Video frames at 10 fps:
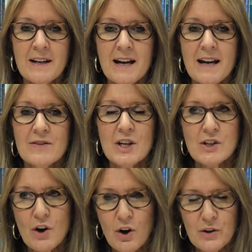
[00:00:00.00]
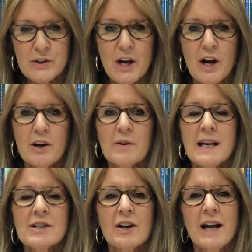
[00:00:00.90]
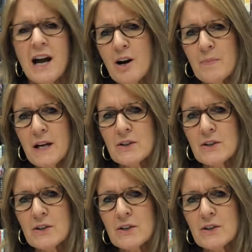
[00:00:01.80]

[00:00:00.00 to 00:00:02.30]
And this also is going to help us